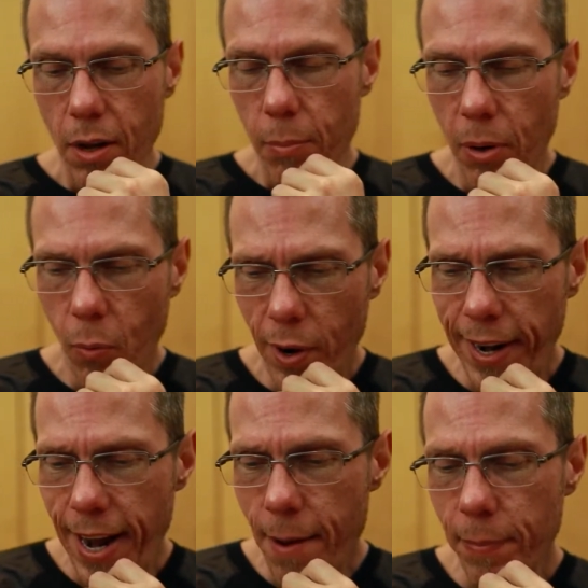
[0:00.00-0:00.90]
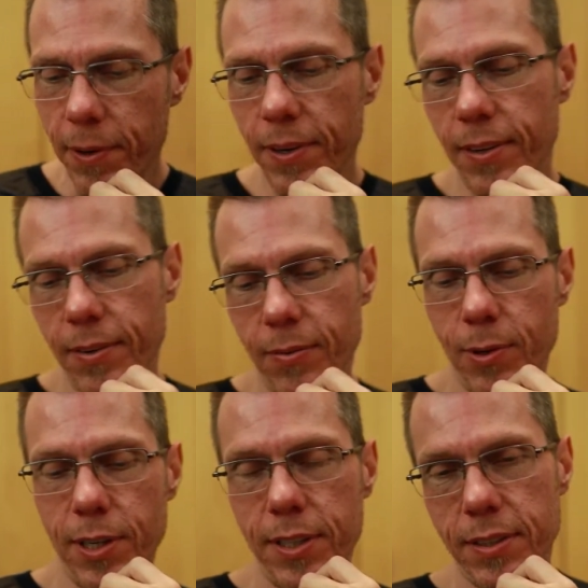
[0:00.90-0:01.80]
But what happened
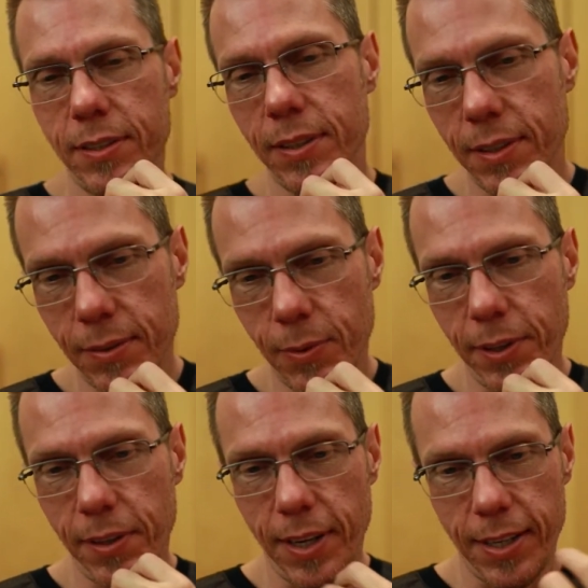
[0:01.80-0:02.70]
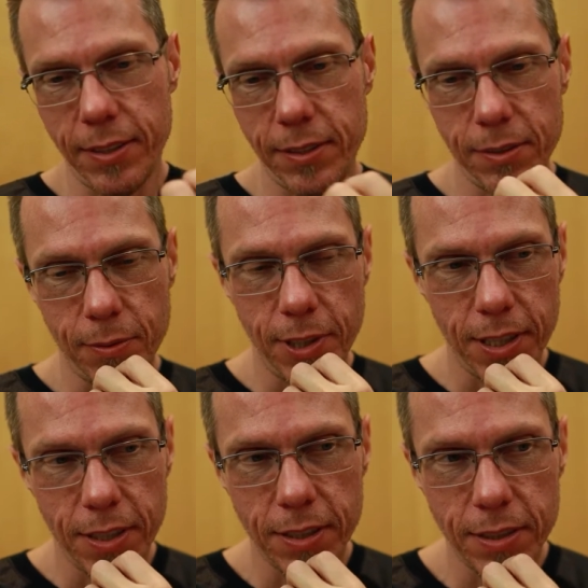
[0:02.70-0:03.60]
with us
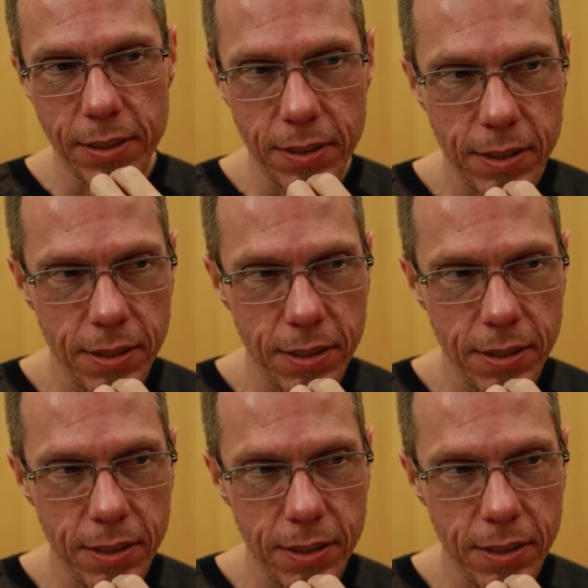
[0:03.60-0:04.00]
was